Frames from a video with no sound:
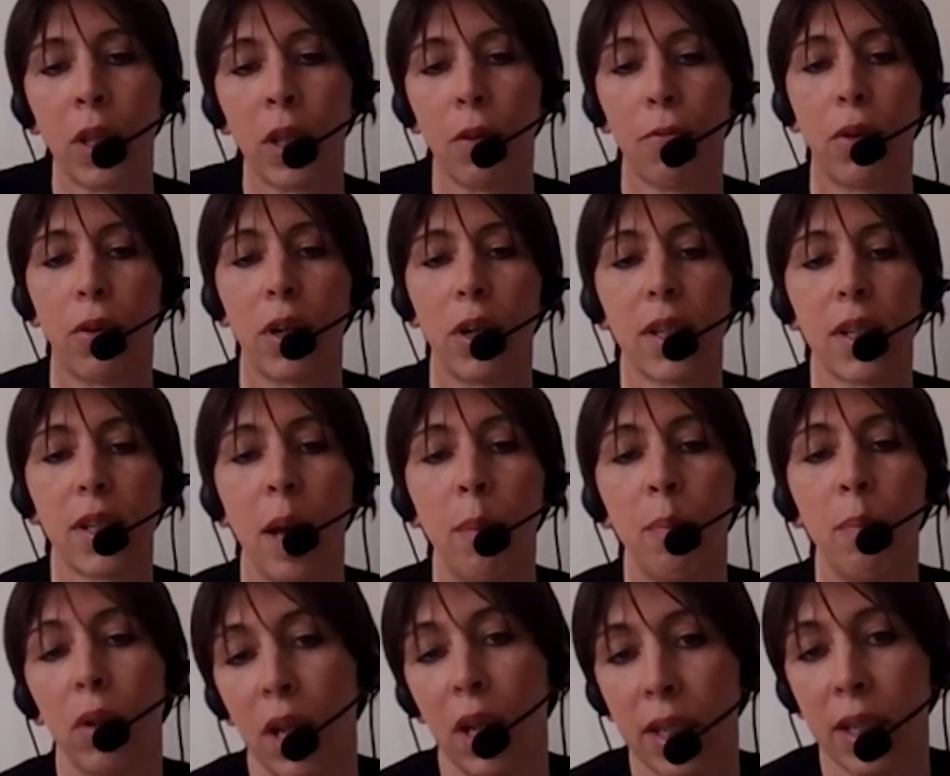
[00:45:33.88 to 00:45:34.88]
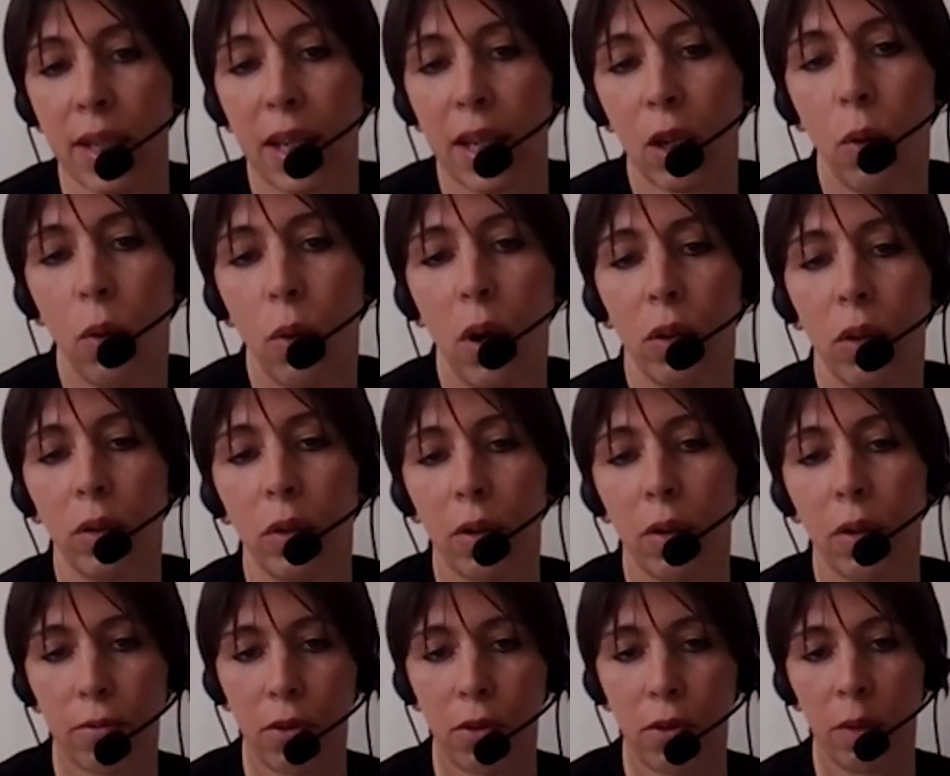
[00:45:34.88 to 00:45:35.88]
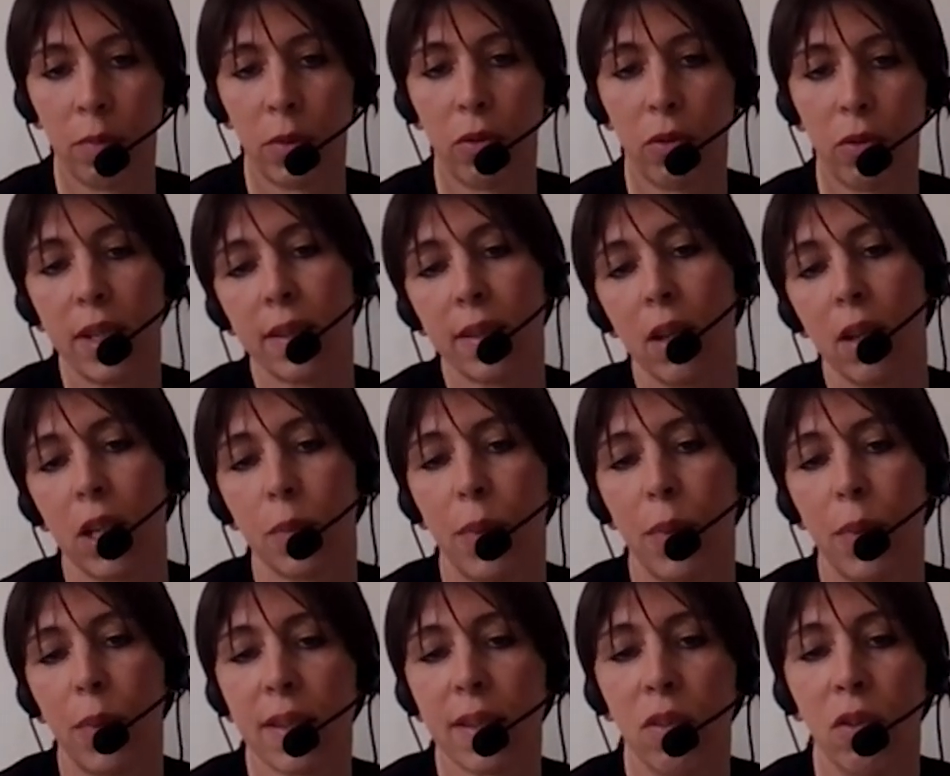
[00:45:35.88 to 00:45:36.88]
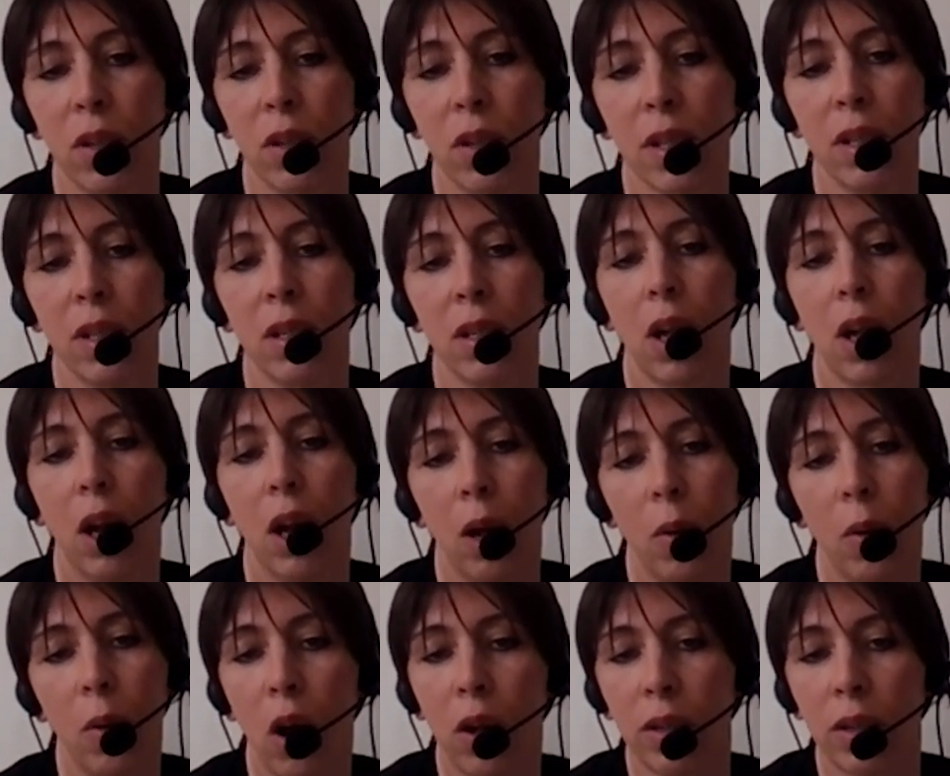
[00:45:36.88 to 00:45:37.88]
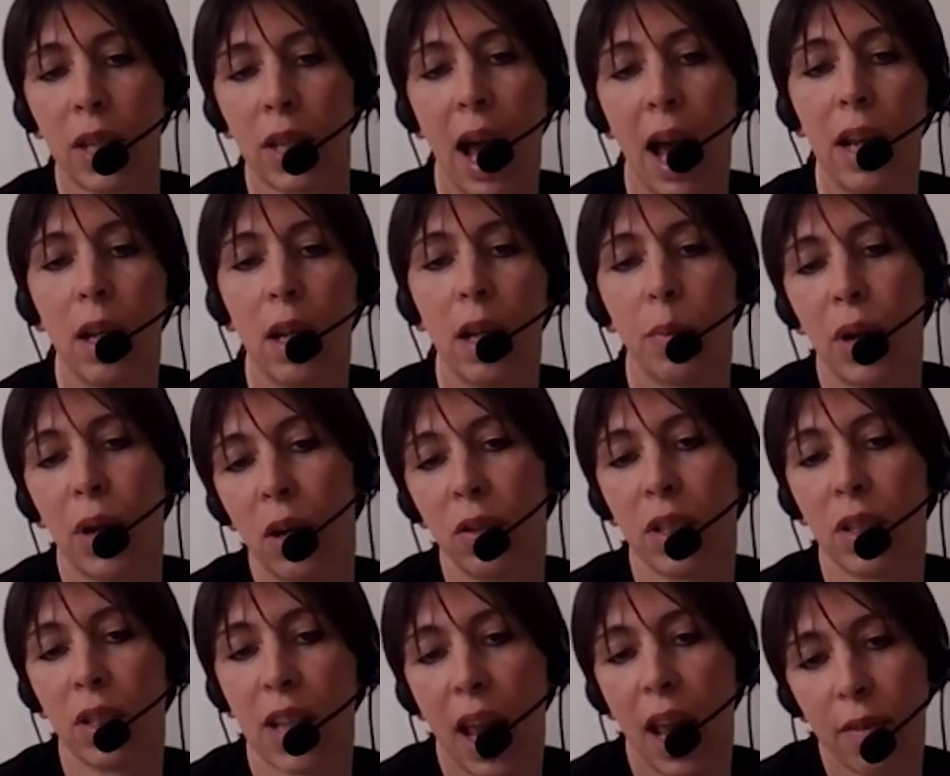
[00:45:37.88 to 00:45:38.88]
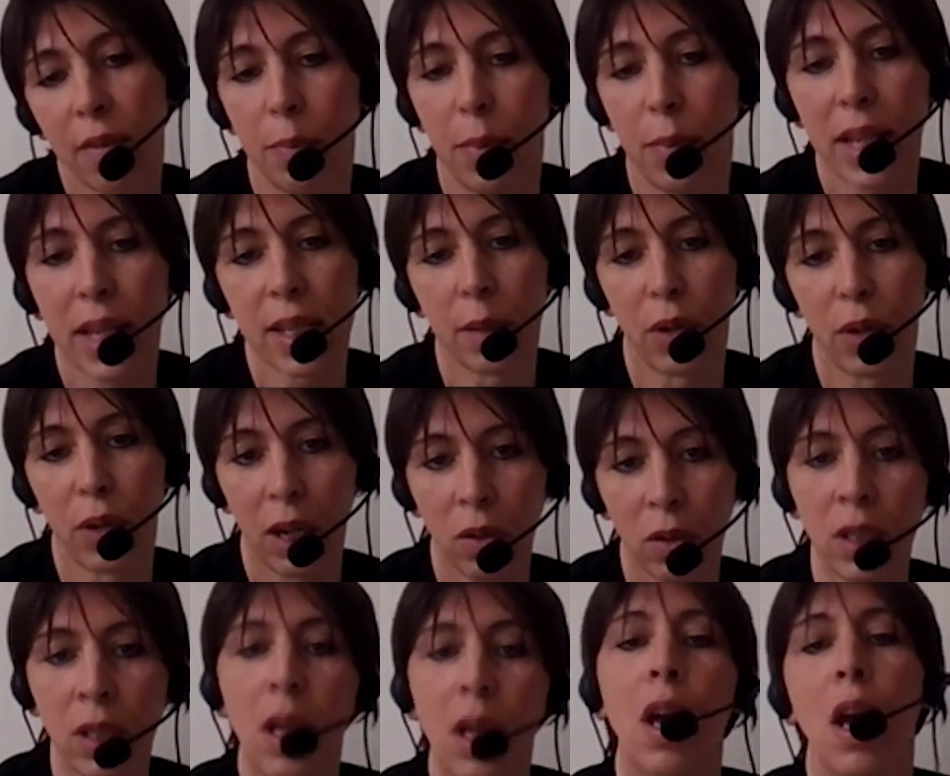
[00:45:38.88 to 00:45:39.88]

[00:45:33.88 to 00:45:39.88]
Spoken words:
For example, and I quote from the research by Snorton on Carlett Brown and Ava Betty Brown,